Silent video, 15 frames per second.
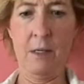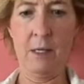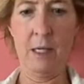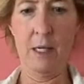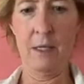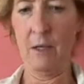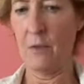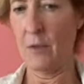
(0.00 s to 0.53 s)

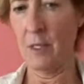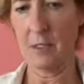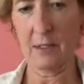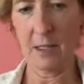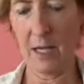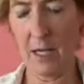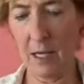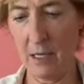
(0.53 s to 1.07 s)
And in this
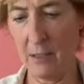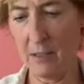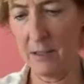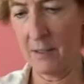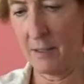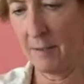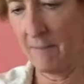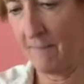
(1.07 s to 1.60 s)
case,
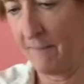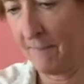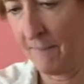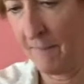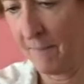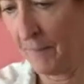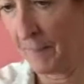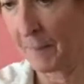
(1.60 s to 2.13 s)

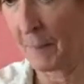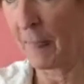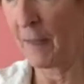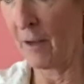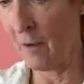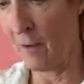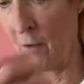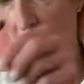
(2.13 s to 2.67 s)
we
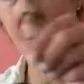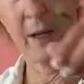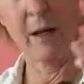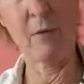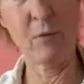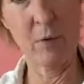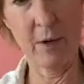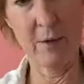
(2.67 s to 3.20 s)
have
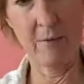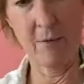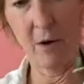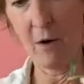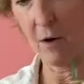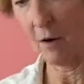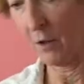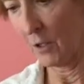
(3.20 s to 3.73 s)
one of
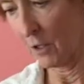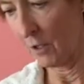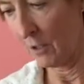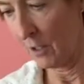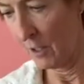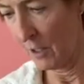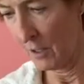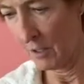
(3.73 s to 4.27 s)
our little
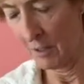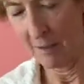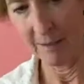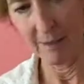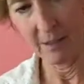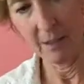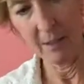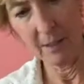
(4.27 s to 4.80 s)

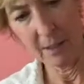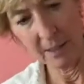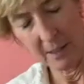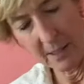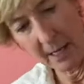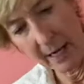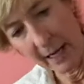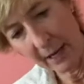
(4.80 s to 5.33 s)

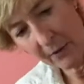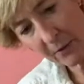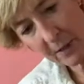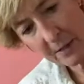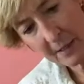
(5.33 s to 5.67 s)
dianthus